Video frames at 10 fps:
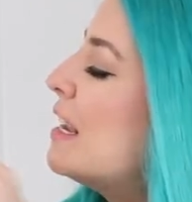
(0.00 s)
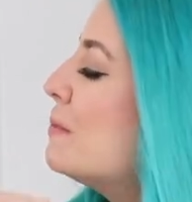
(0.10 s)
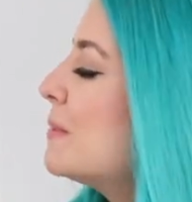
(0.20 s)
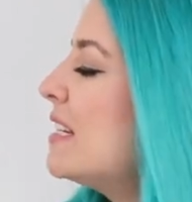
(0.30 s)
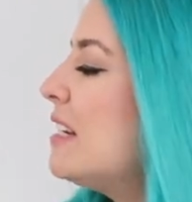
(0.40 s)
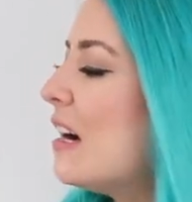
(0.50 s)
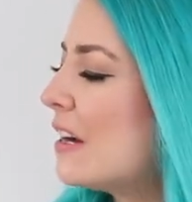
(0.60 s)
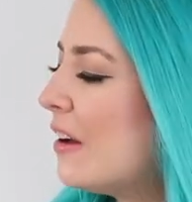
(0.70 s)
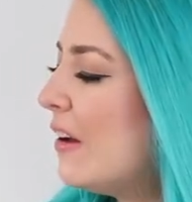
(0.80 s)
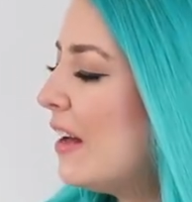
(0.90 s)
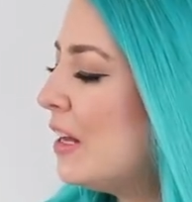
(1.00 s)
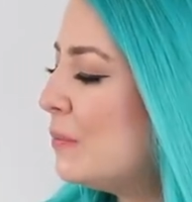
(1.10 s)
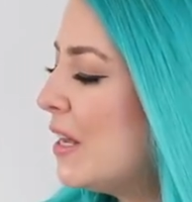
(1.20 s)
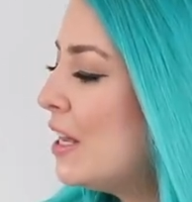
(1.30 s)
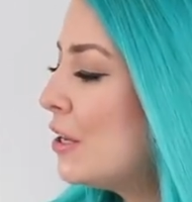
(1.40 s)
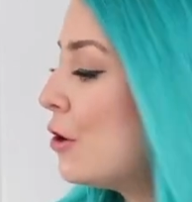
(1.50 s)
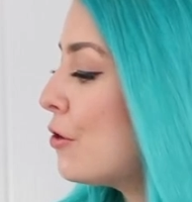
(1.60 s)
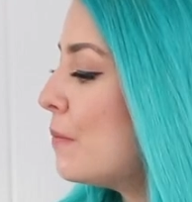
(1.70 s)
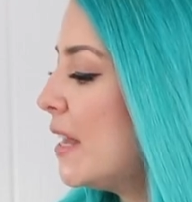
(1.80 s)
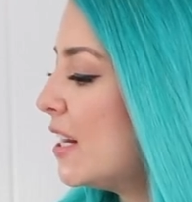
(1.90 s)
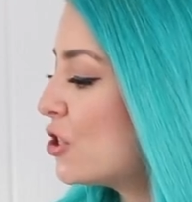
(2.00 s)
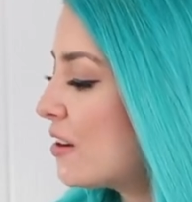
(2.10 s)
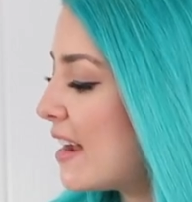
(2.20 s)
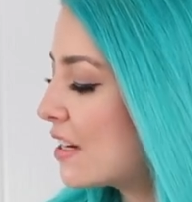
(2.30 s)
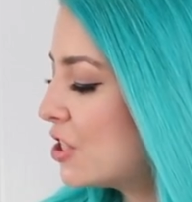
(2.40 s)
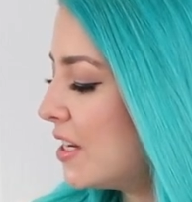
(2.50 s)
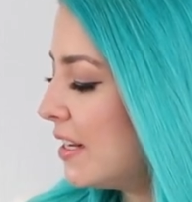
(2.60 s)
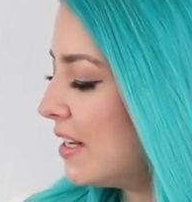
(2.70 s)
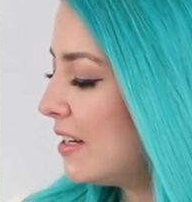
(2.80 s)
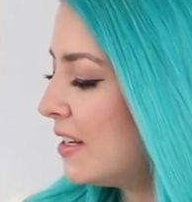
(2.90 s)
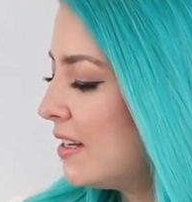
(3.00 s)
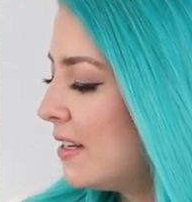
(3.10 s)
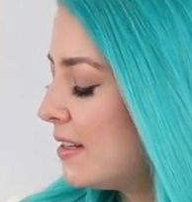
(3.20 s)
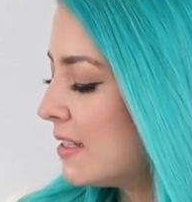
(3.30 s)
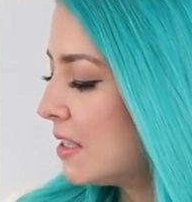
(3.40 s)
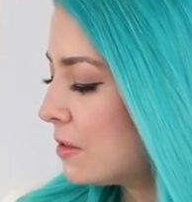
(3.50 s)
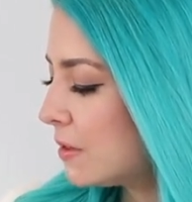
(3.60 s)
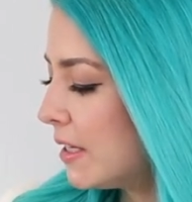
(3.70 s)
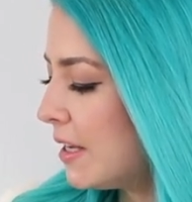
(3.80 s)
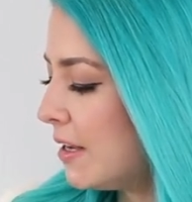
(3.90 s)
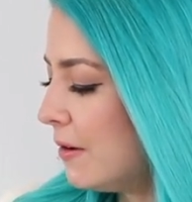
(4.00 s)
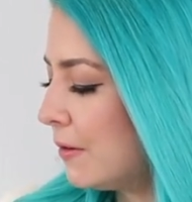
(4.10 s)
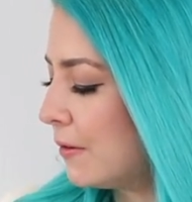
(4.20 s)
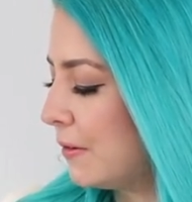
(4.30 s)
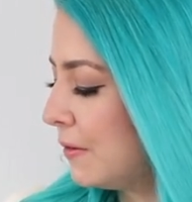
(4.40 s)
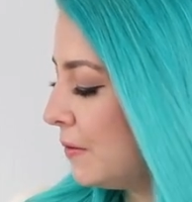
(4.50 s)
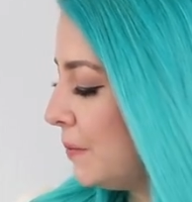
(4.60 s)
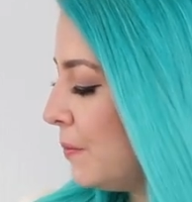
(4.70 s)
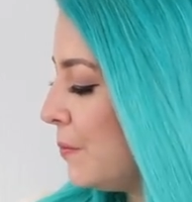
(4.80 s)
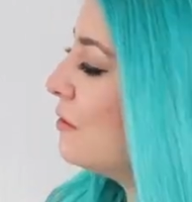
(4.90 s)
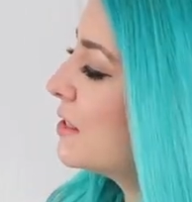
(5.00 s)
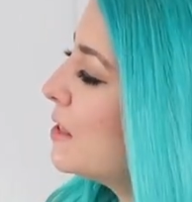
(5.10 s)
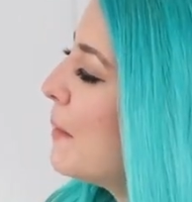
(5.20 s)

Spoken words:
Ipsy.com. You're the main attraction. This is really cute. It was the